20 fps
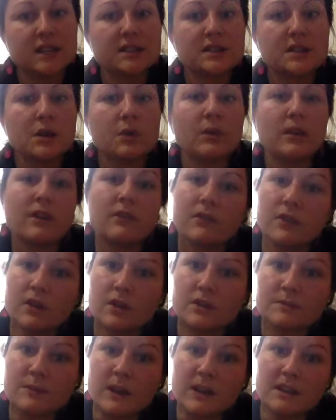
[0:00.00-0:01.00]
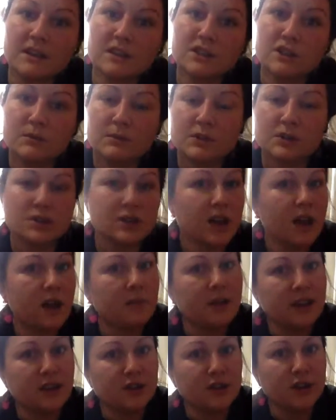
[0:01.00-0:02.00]
So if you're spending too much
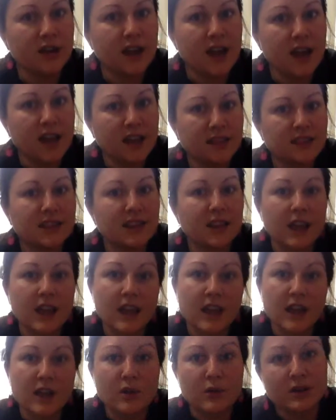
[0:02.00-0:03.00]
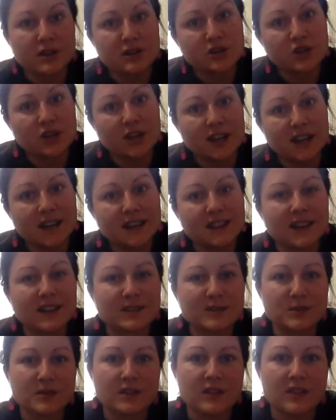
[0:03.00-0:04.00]
time in your head, thinking, questioning,
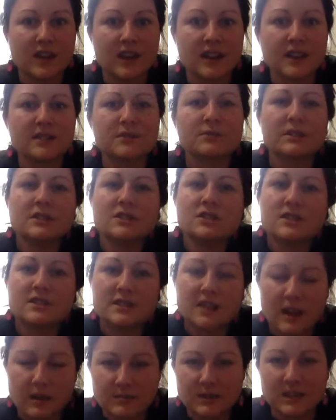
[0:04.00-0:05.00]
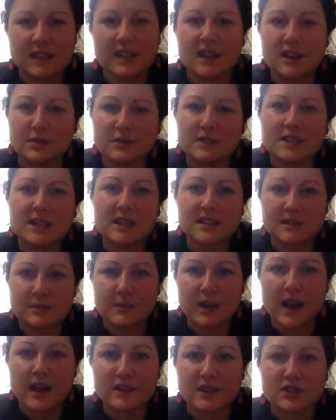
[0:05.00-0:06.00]
that sort of thing, it's really just time to get out, take
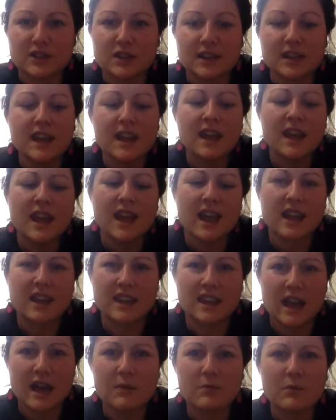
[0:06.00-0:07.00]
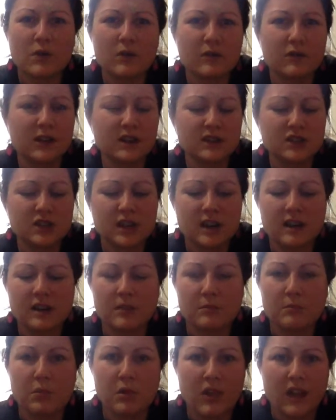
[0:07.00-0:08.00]
some action, and get more fresh air
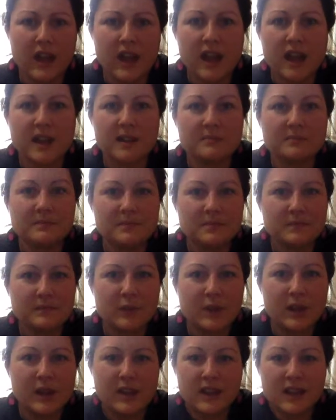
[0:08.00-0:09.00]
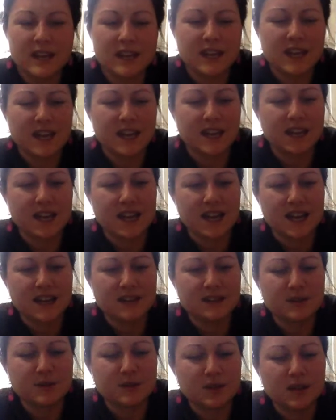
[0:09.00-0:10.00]
and play. Play like a kid
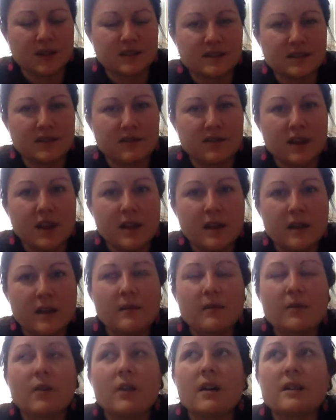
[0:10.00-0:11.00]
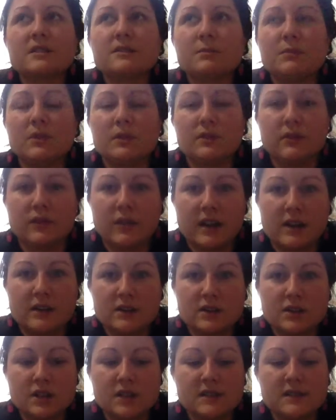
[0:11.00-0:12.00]
again. So lots of beautiful
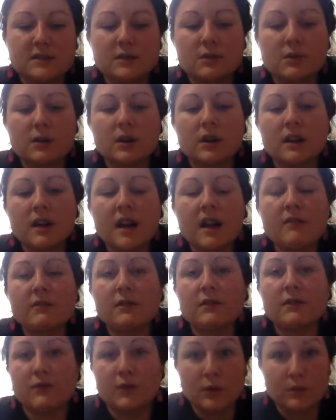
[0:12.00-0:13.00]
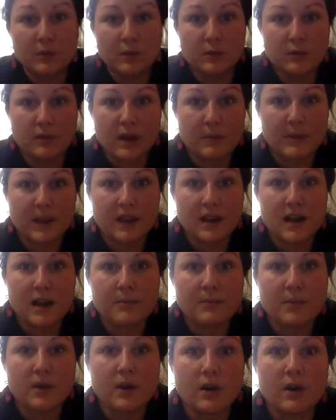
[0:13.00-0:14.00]
energy. So we're gonna have a full moon coming
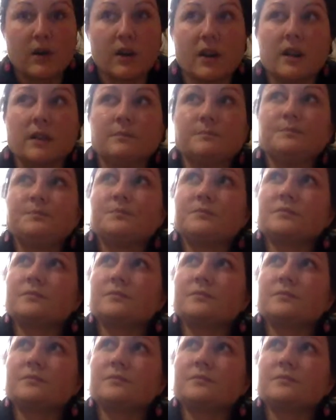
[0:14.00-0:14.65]
up on,